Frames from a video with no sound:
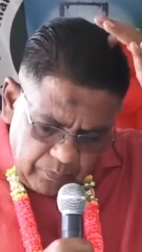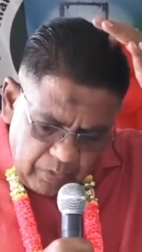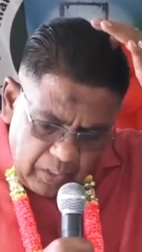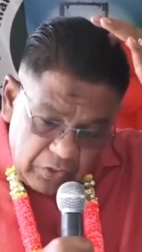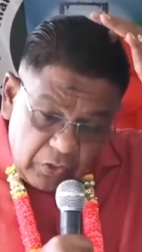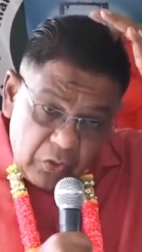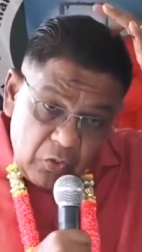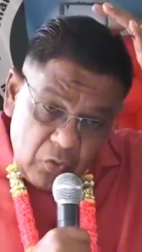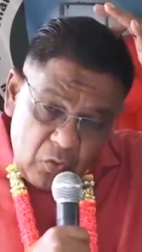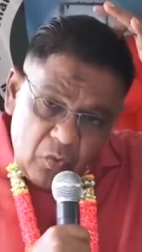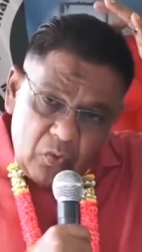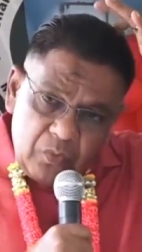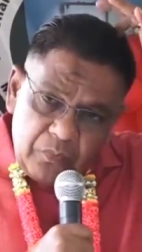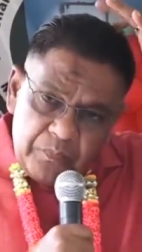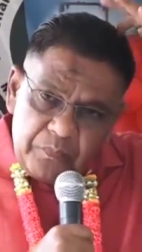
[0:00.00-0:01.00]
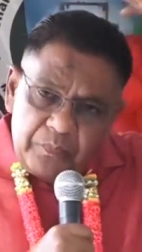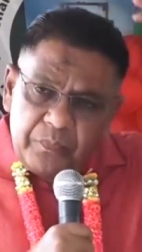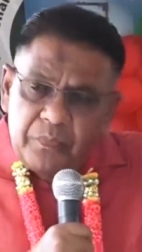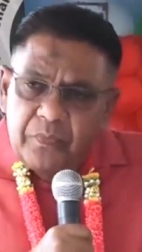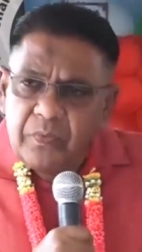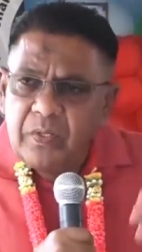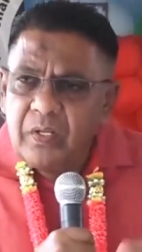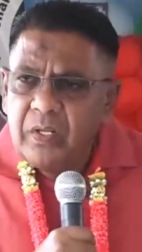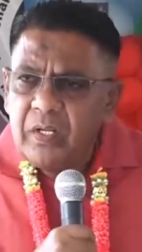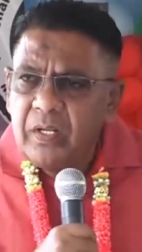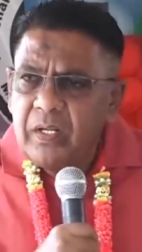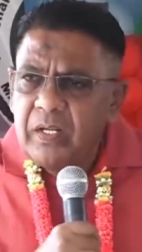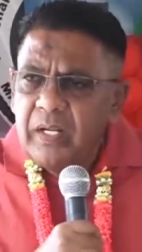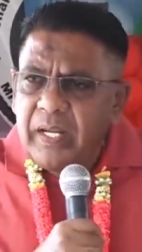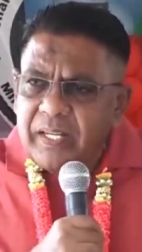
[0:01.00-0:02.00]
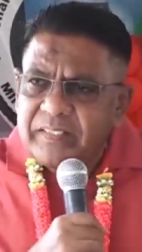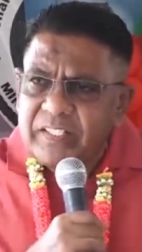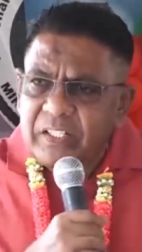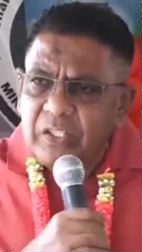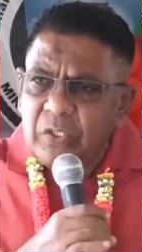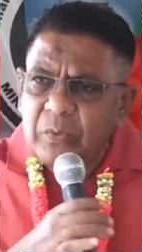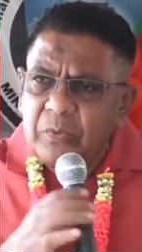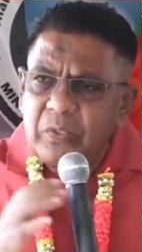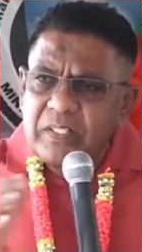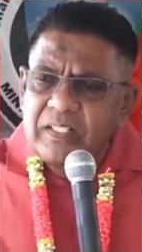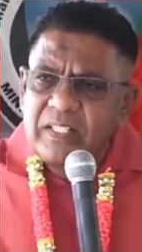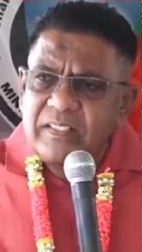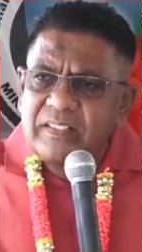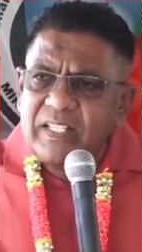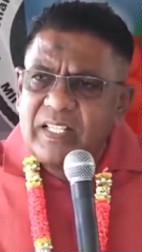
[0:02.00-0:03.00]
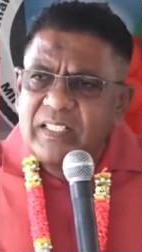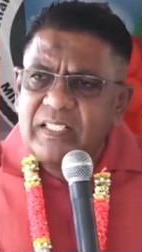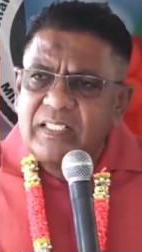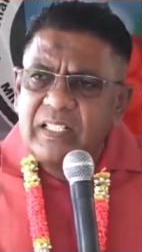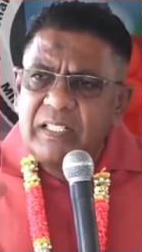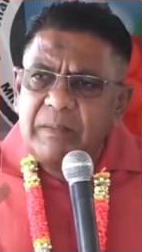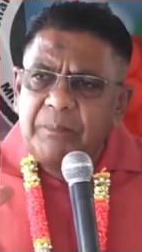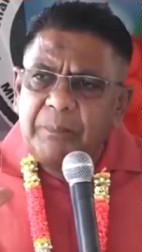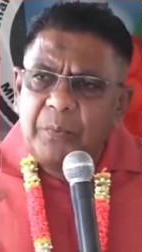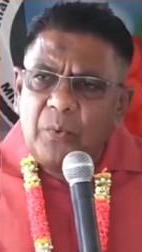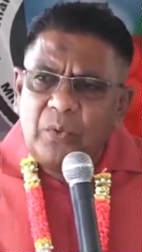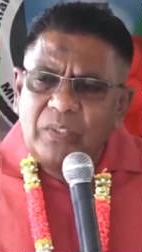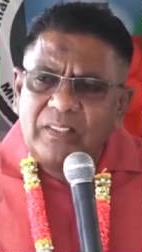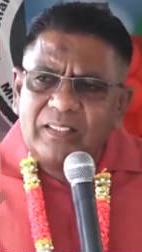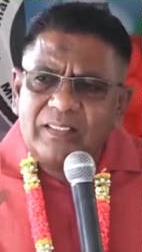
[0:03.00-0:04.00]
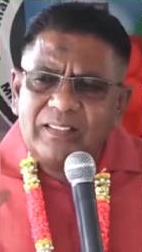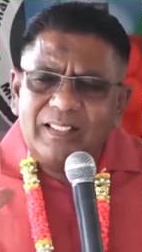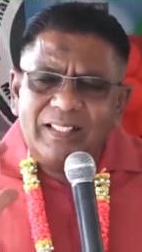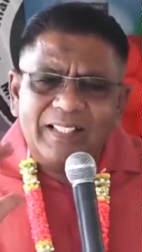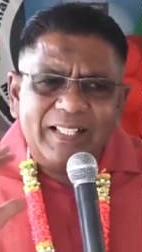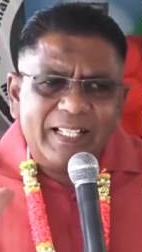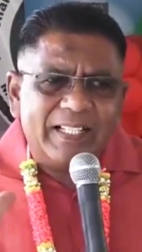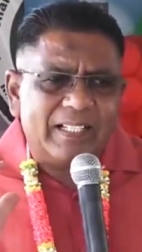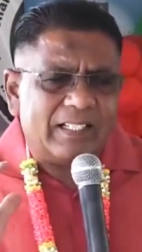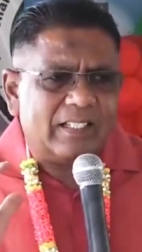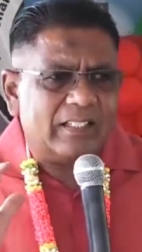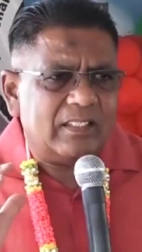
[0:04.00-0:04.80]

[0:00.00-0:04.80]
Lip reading: As you know, Essequibo, as I said, is an important link